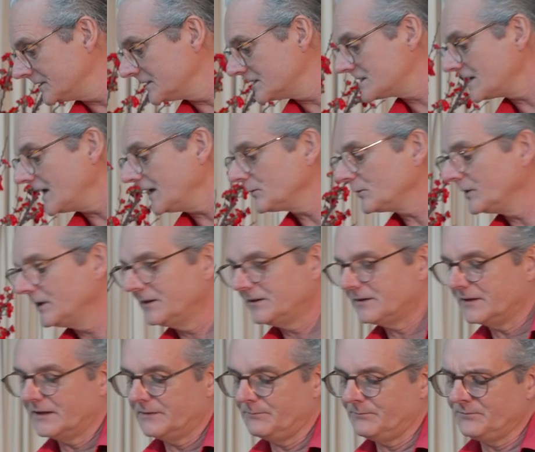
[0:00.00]
to start
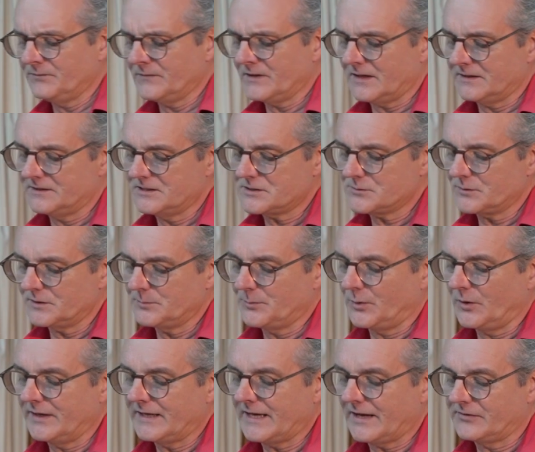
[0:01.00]
with, I just want to
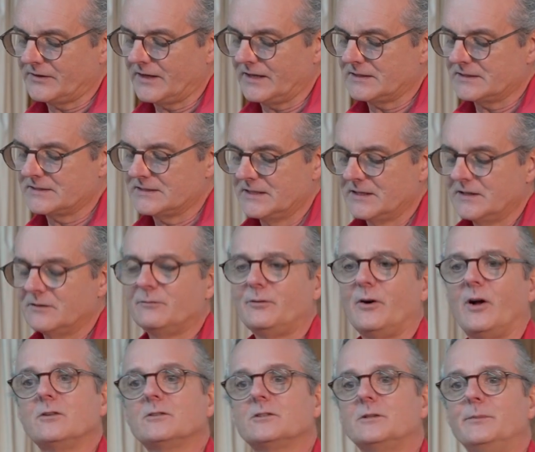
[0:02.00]
point out that
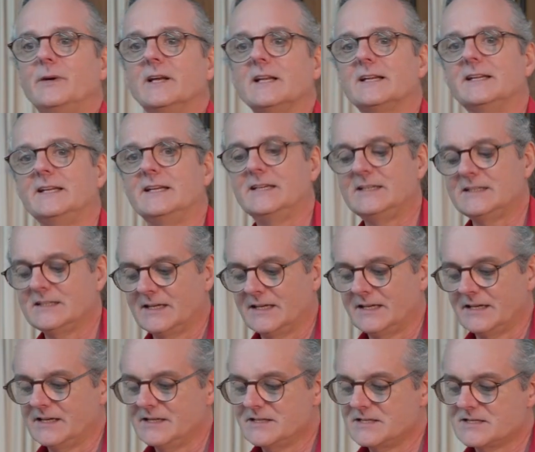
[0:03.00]
vulnerability
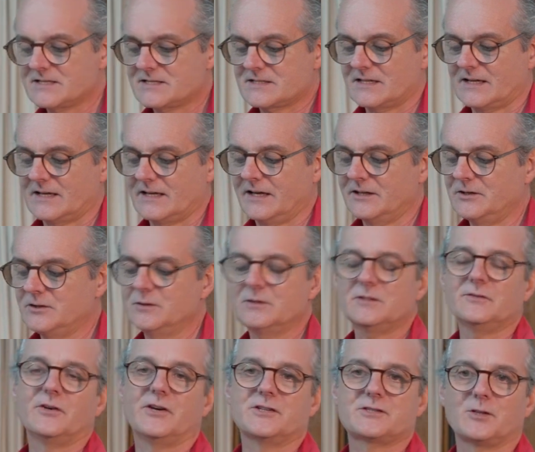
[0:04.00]
is a
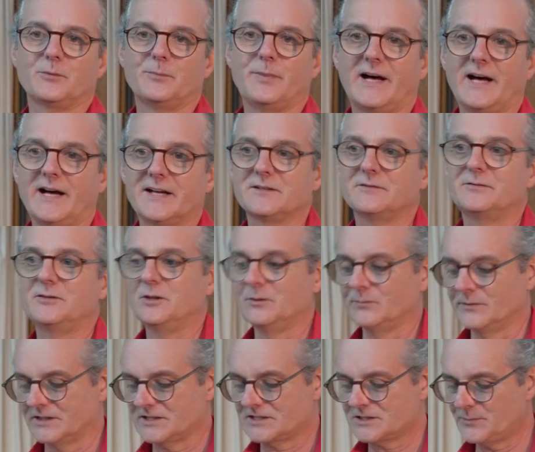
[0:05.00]
universal part of
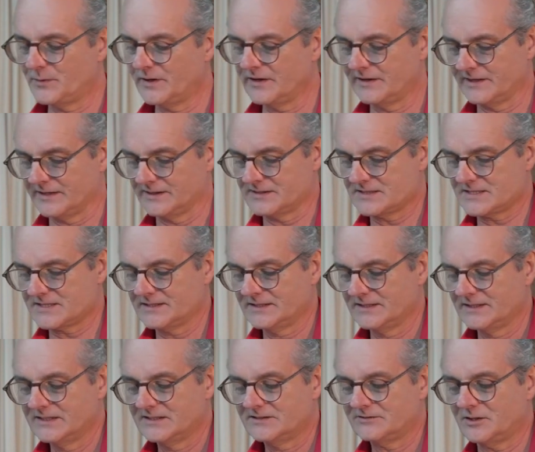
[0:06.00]
human experience.
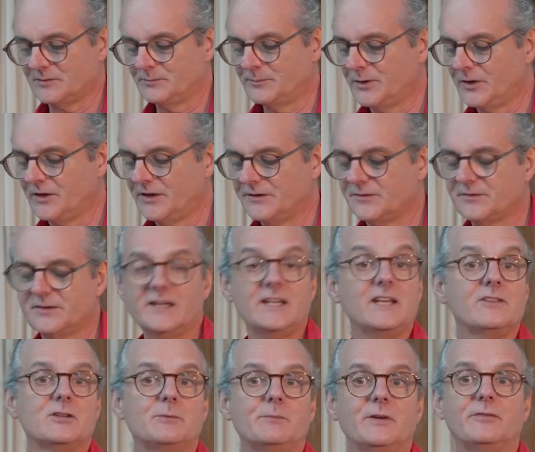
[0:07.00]
From birth and
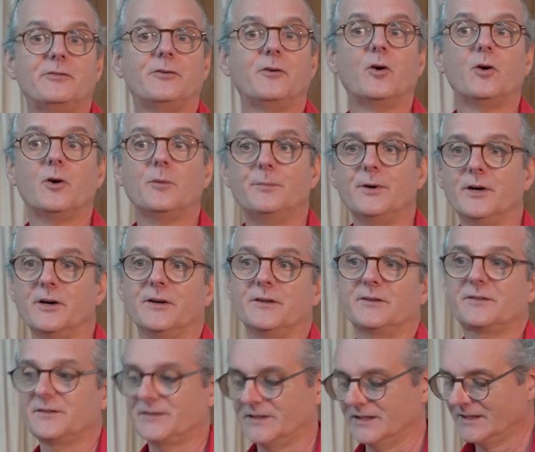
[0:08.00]
even before
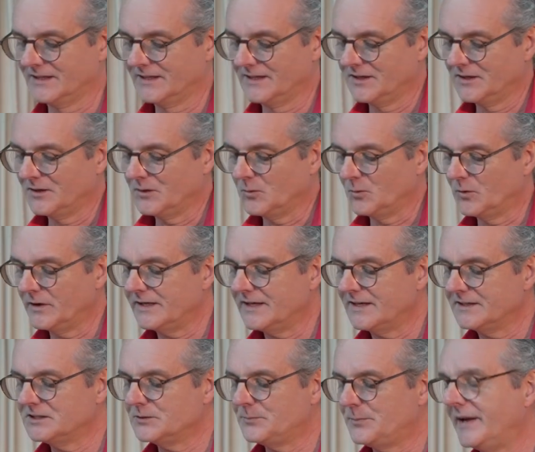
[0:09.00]
birth, we
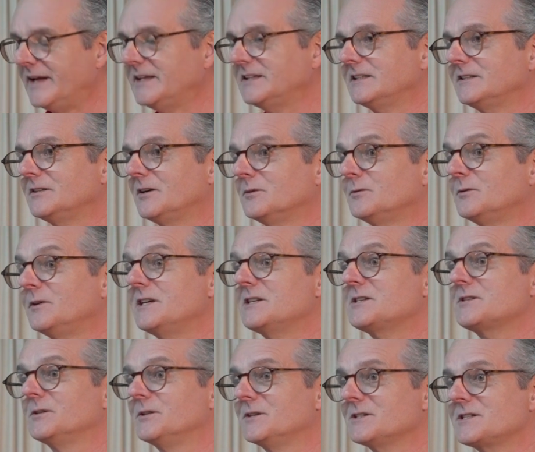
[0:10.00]
are dependent on
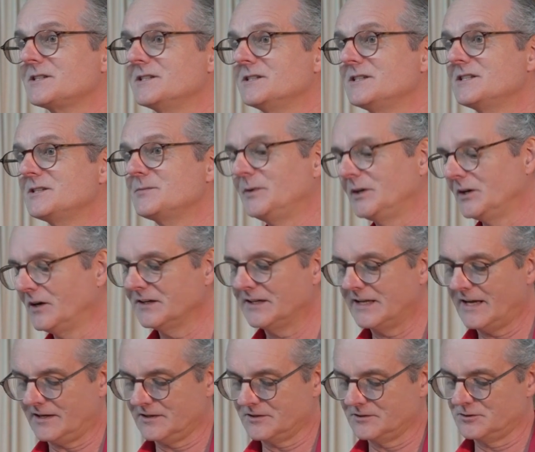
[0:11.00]
resources beyond
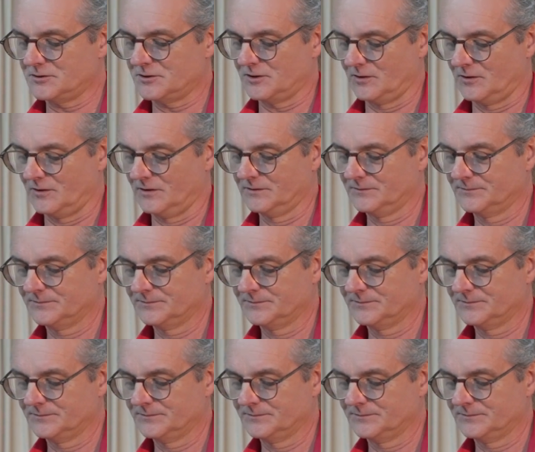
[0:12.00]
our control.